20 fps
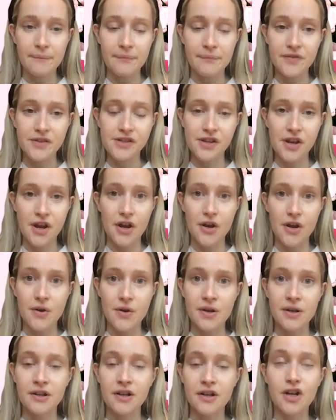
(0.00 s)
So
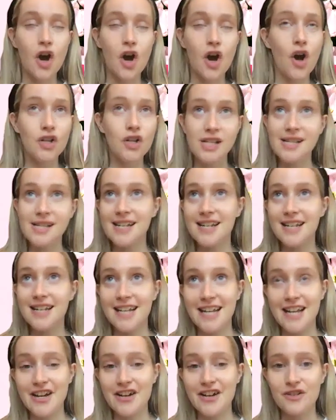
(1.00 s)

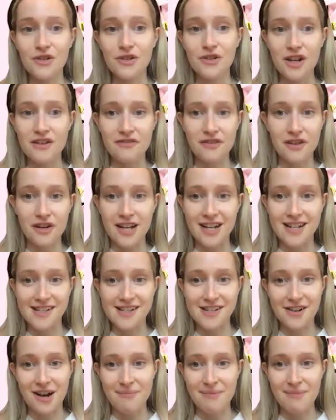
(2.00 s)
constantly all over
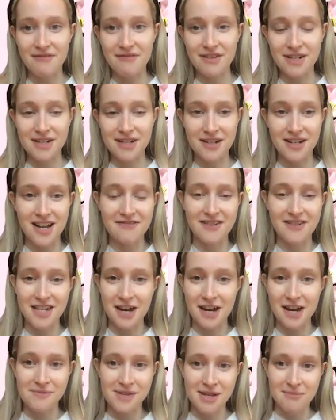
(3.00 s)
Instagram, every
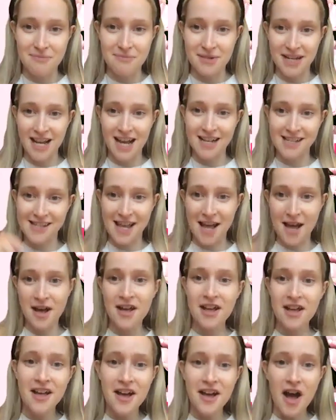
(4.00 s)
time somebody has that
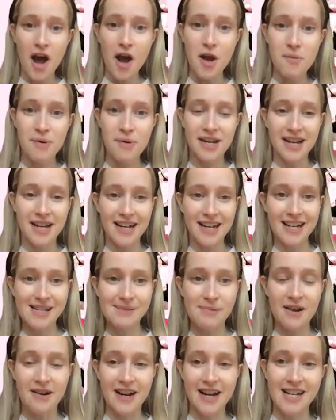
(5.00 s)
opening
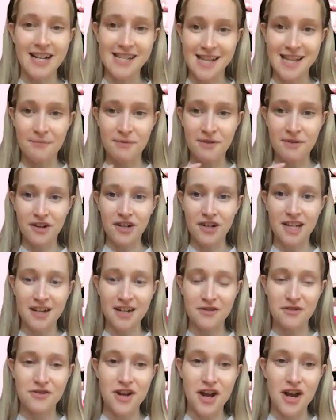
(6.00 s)
experience, and then we've got a
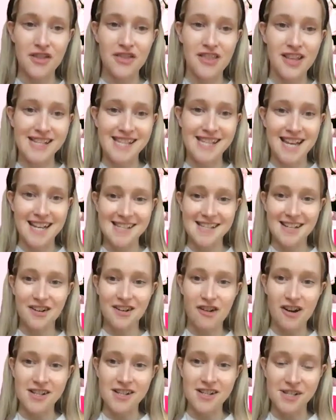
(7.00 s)
little note that says the
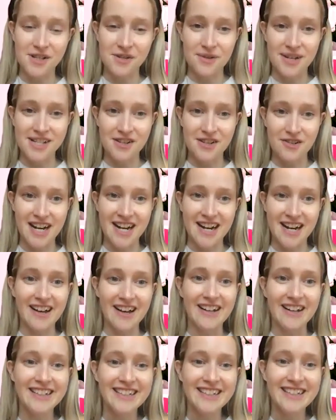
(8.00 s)
grass is always greener